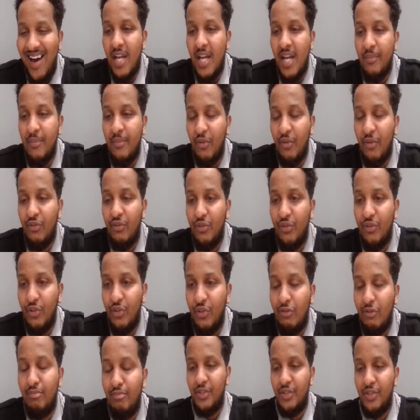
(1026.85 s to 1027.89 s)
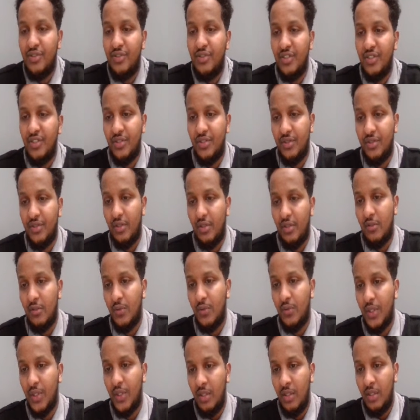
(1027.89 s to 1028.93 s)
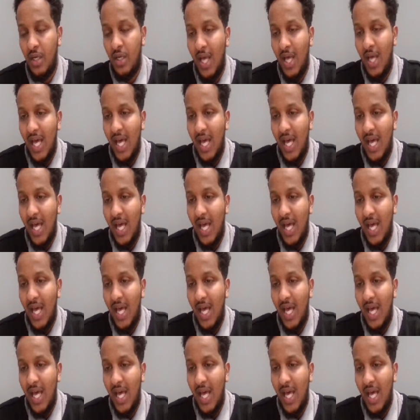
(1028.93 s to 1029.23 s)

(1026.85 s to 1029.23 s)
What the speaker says: I'm a real business owner